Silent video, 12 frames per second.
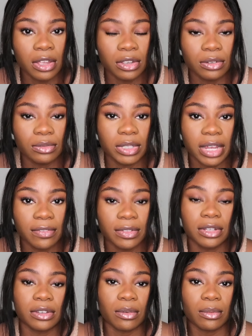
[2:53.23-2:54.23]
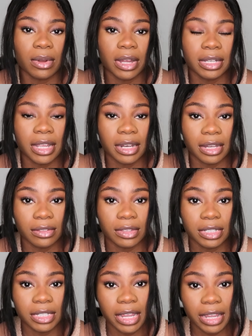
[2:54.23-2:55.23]
you definitely don't want any of the
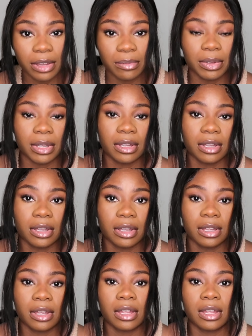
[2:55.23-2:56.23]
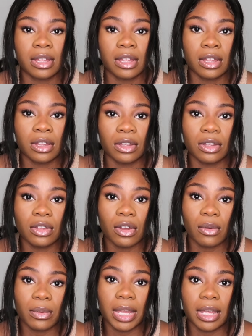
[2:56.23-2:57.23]
tape
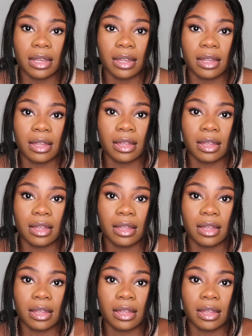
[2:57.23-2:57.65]
going